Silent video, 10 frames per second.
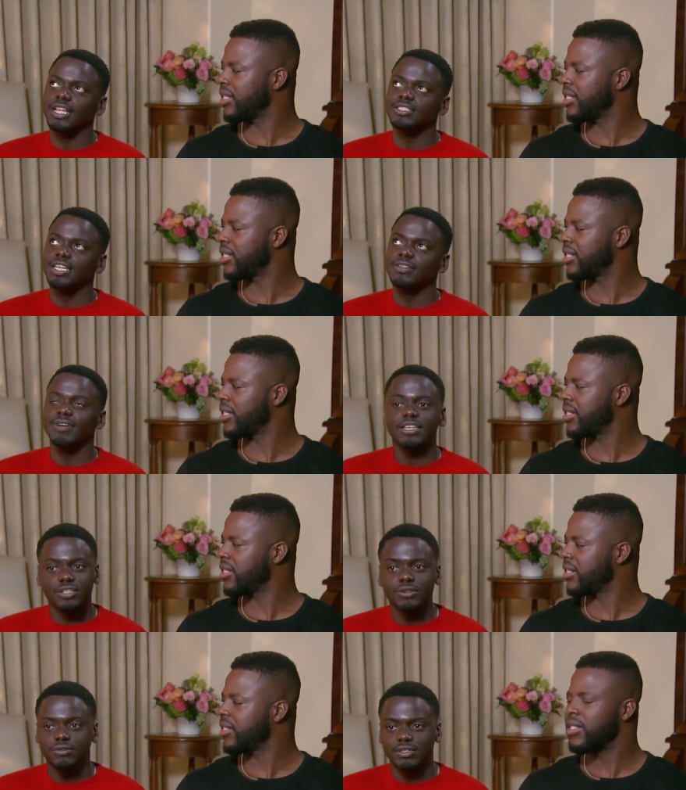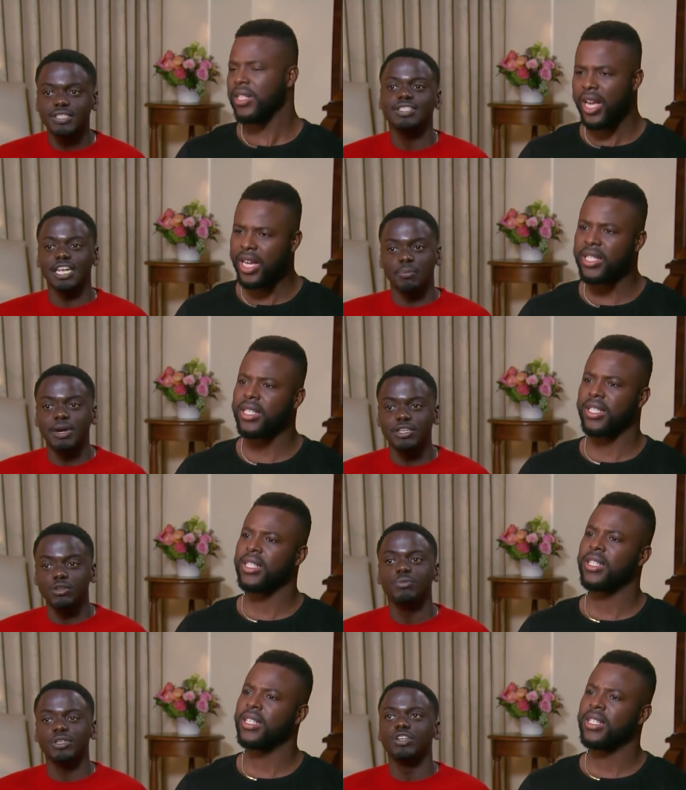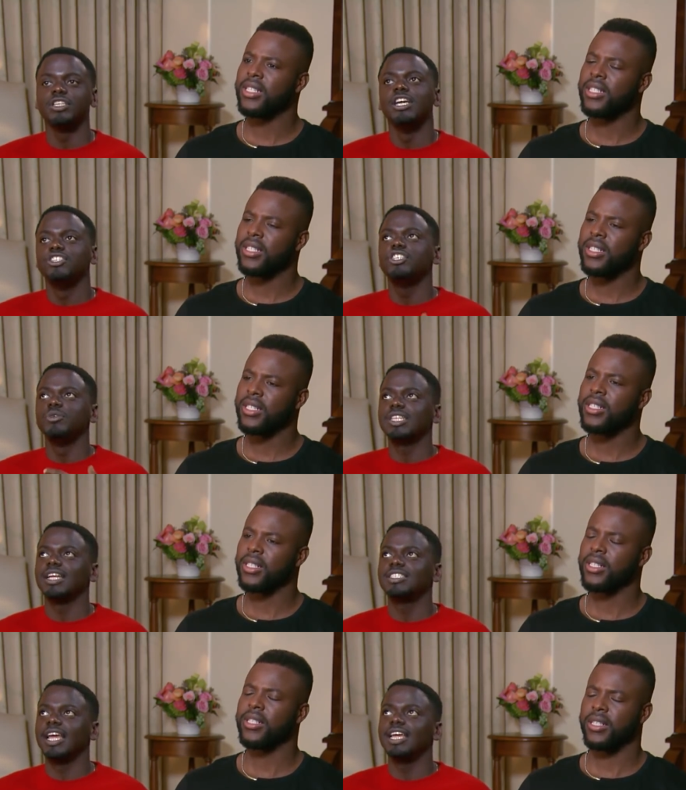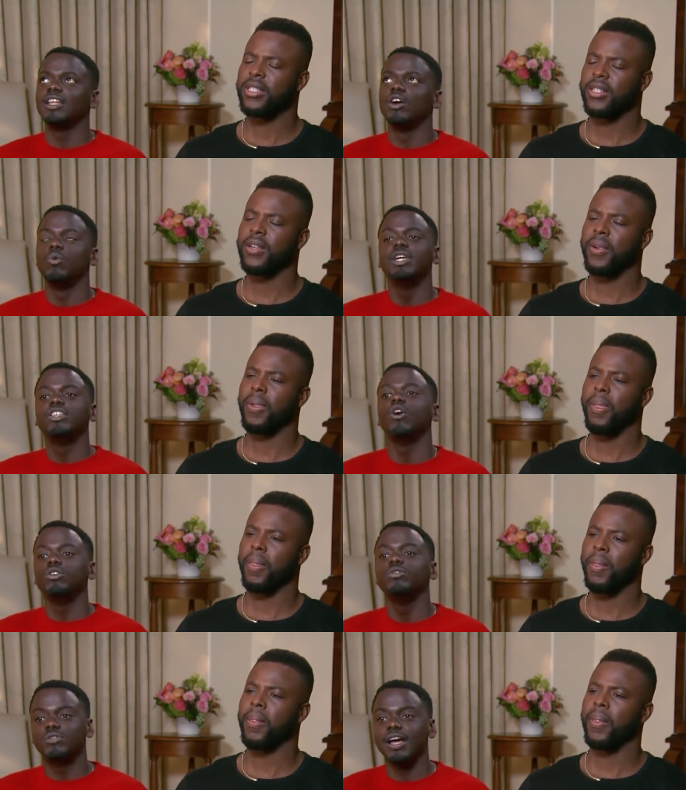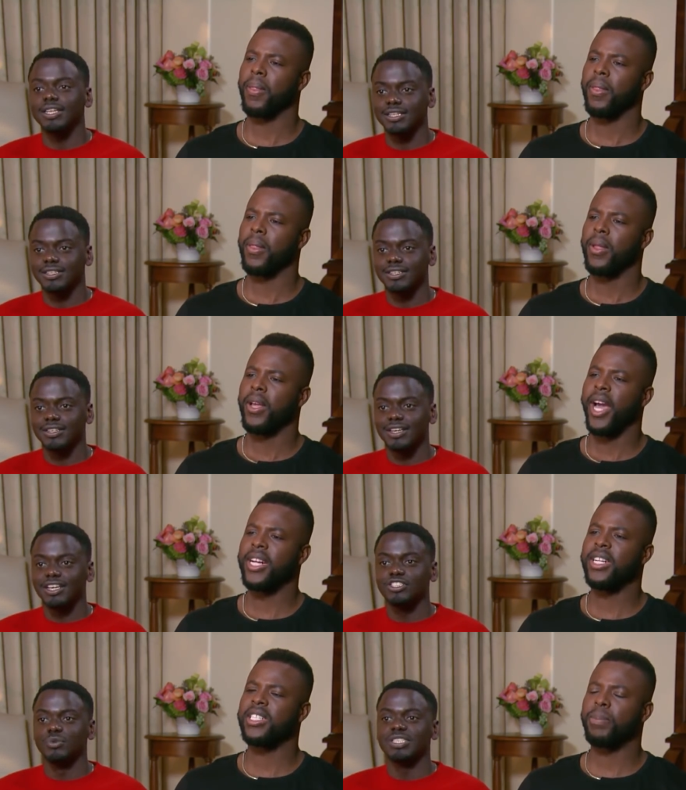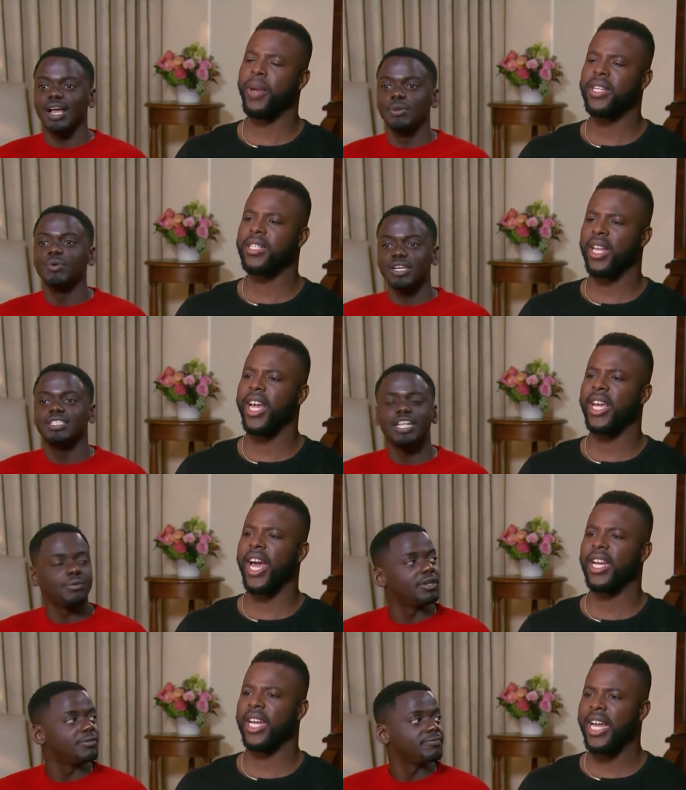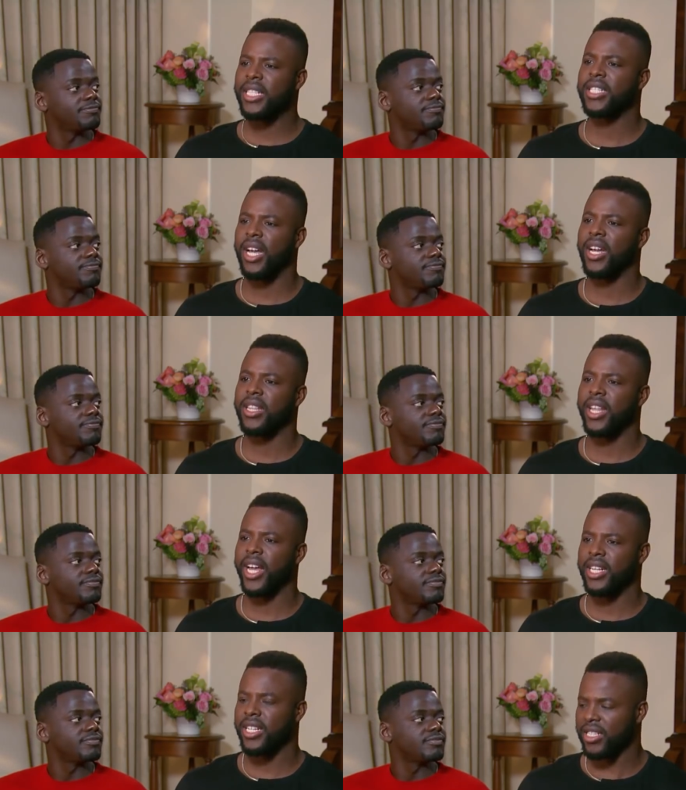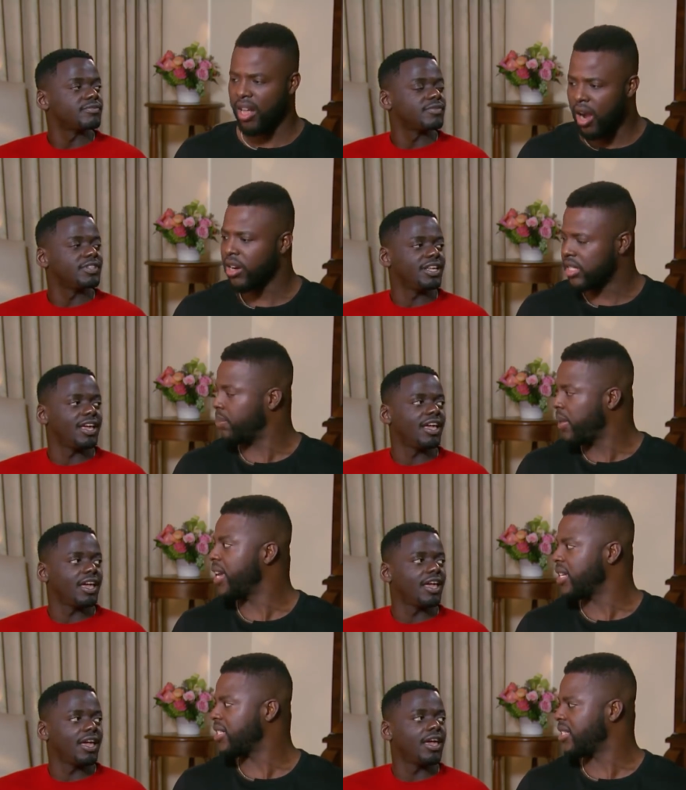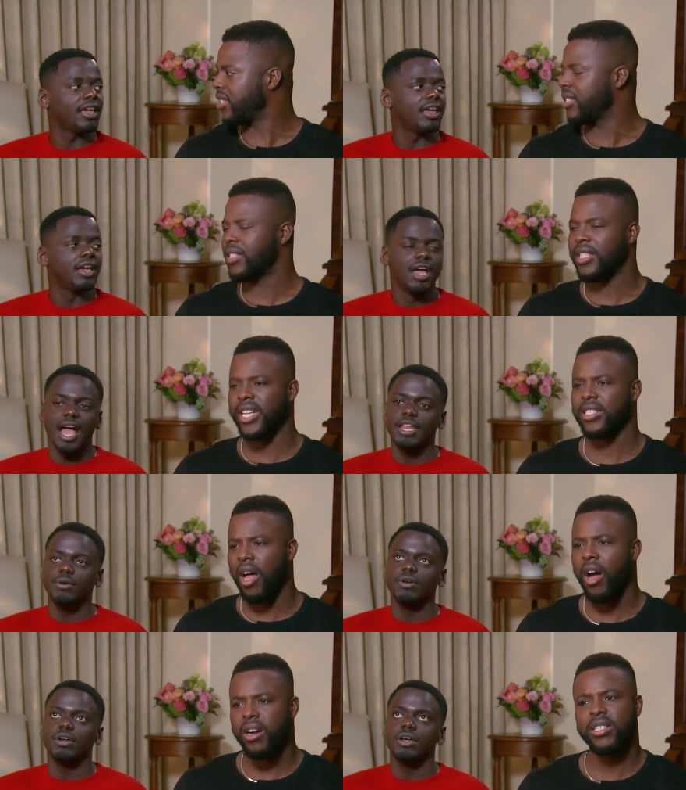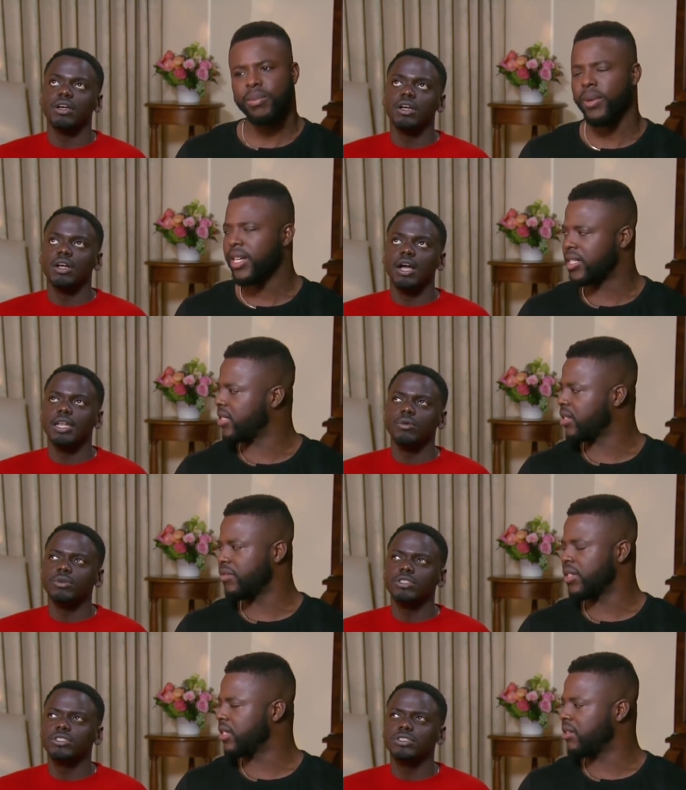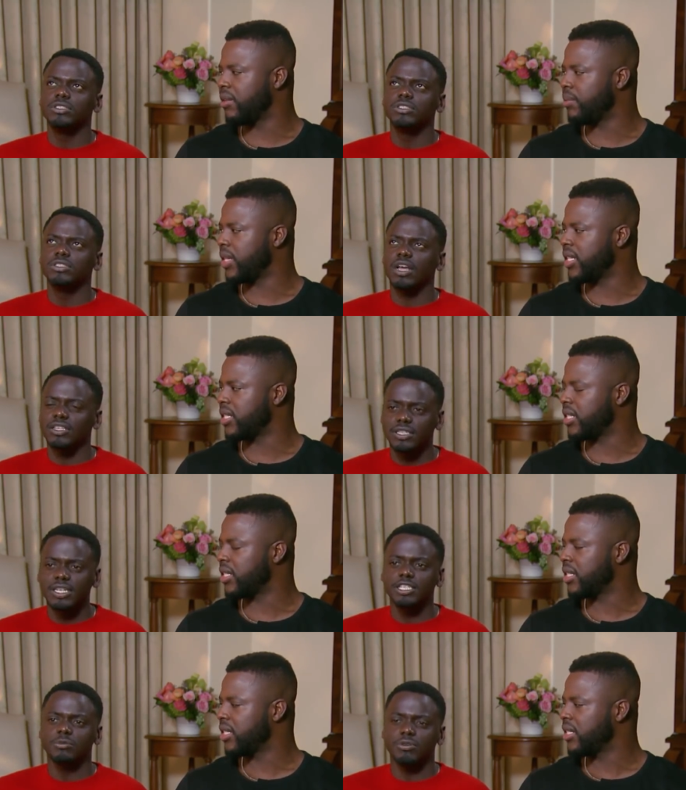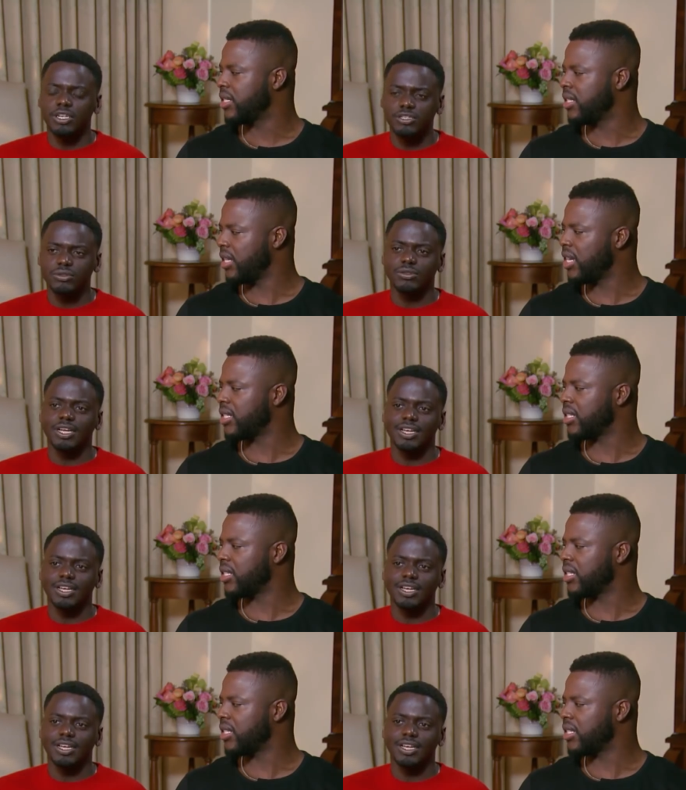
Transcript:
Speaker 1: and said thank you to yes. celebrate you because she was like saying we know you've done it. Mm. And, and in a space like, like
Speaker 2: Atlanta, that yeah. is our space. That's it, our space. It's a really great place. Such
Speaker 1: an inspirational